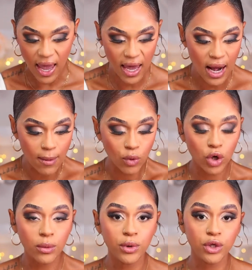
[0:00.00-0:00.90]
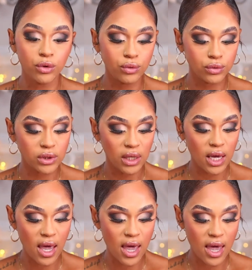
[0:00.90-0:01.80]
and I'm going to be using
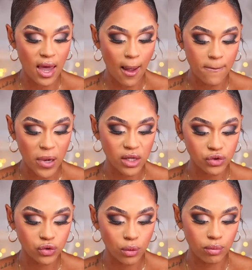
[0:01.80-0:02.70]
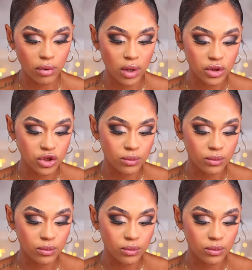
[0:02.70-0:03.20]
a pencil brush.